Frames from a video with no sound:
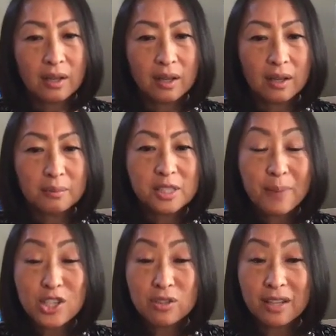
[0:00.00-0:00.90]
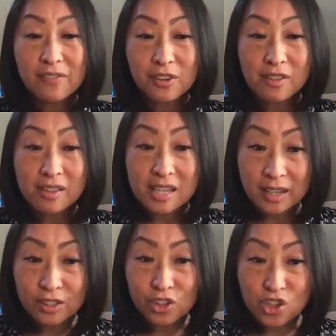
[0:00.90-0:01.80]
especially if you're the
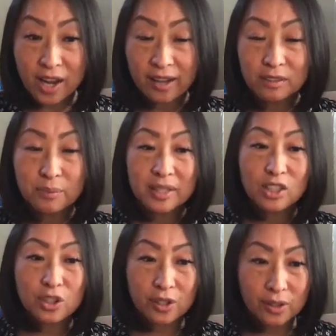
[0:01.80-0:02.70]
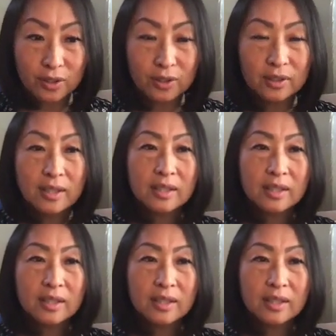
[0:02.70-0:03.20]
youngest child, but a girl.